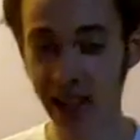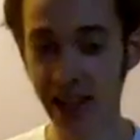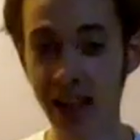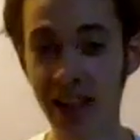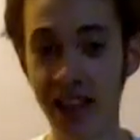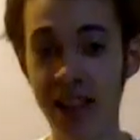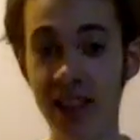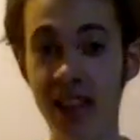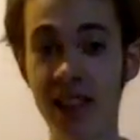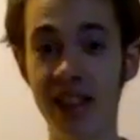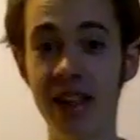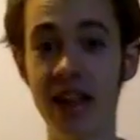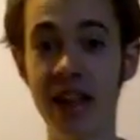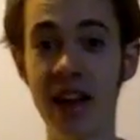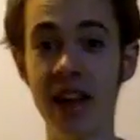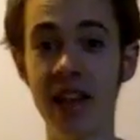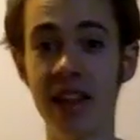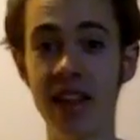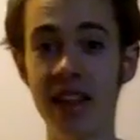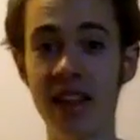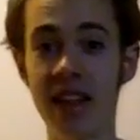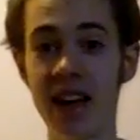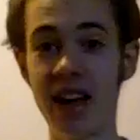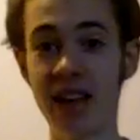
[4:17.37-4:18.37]
and
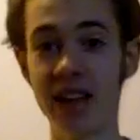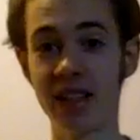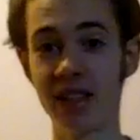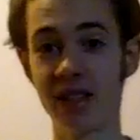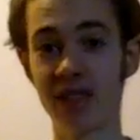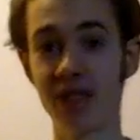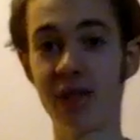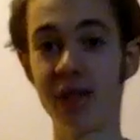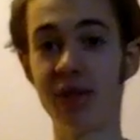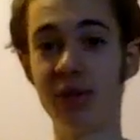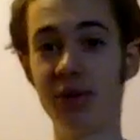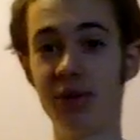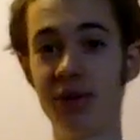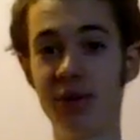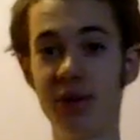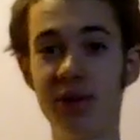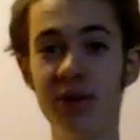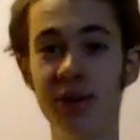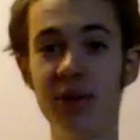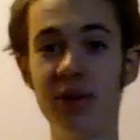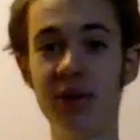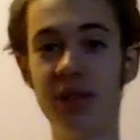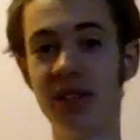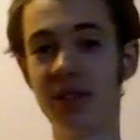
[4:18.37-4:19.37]
that that's true
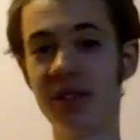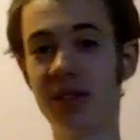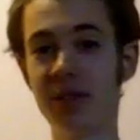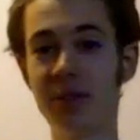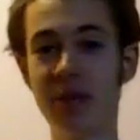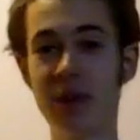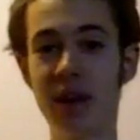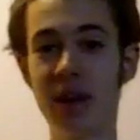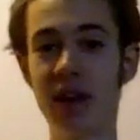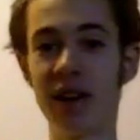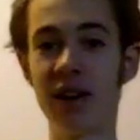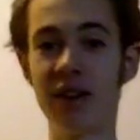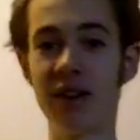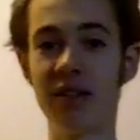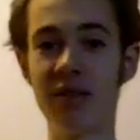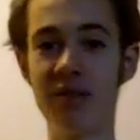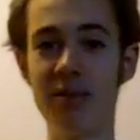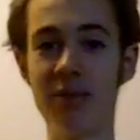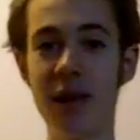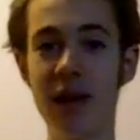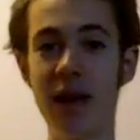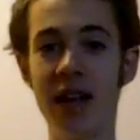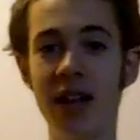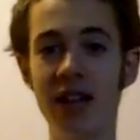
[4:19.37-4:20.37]
too it's a matter
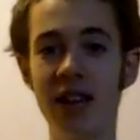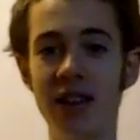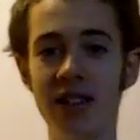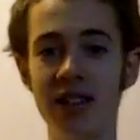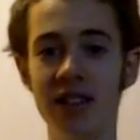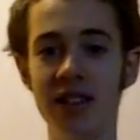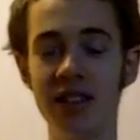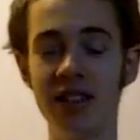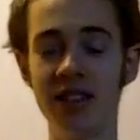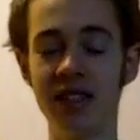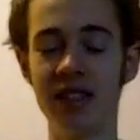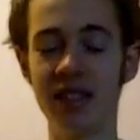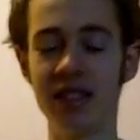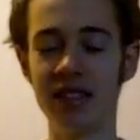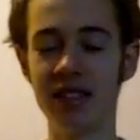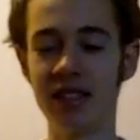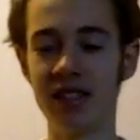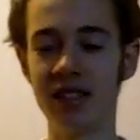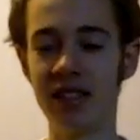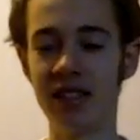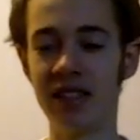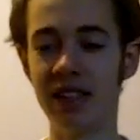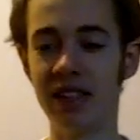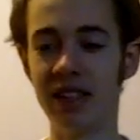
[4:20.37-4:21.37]
of balancing
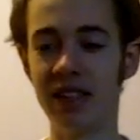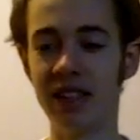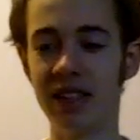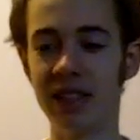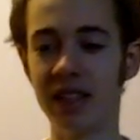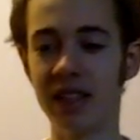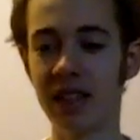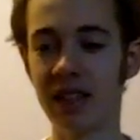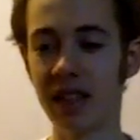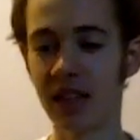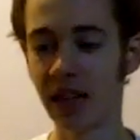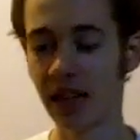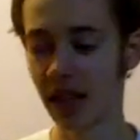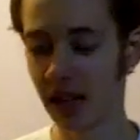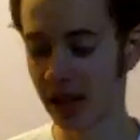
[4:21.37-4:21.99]
these things